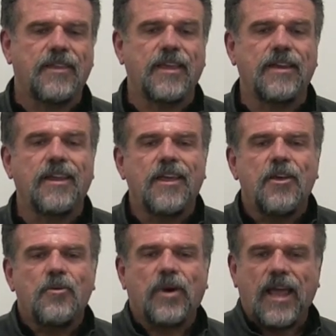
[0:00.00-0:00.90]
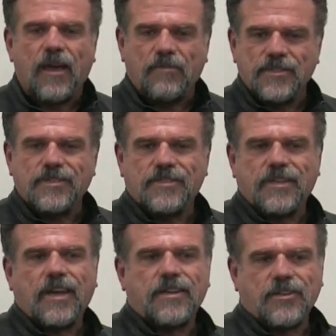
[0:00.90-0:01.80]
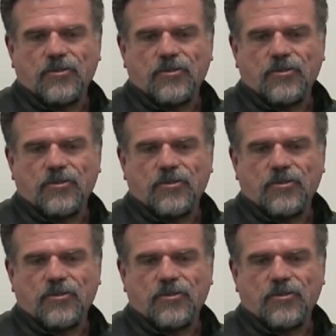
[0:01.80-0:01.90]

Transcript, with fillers: And then what happens is that